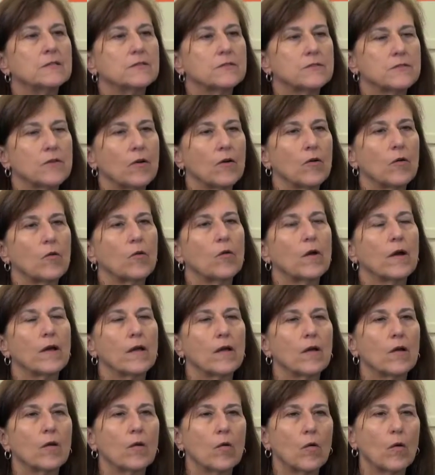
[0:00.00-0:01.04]
So
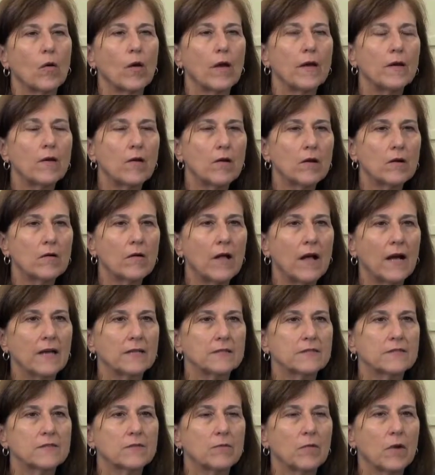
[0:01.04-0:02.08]
in our
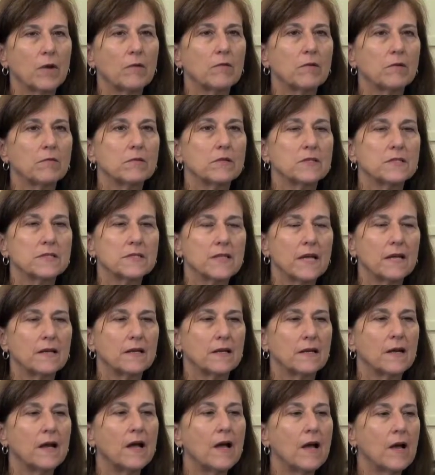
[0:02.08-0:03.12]
class, the way we would set
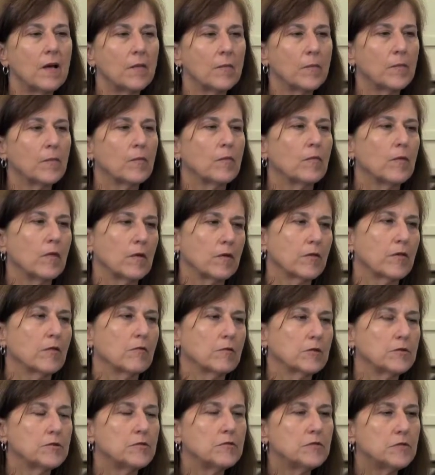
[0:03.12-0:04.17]
it up, we, there were
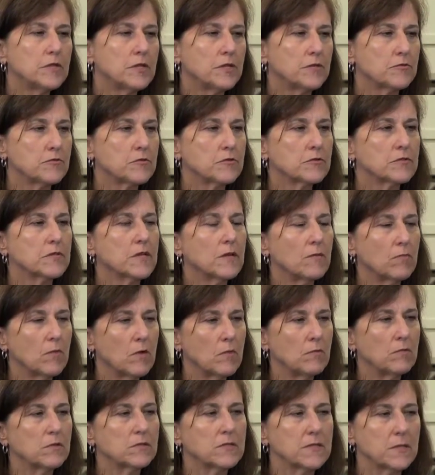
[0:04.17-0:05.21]
two teachers, and
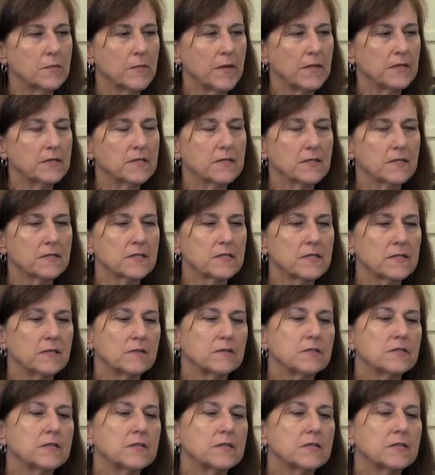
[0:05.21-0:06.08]
one was the basic skills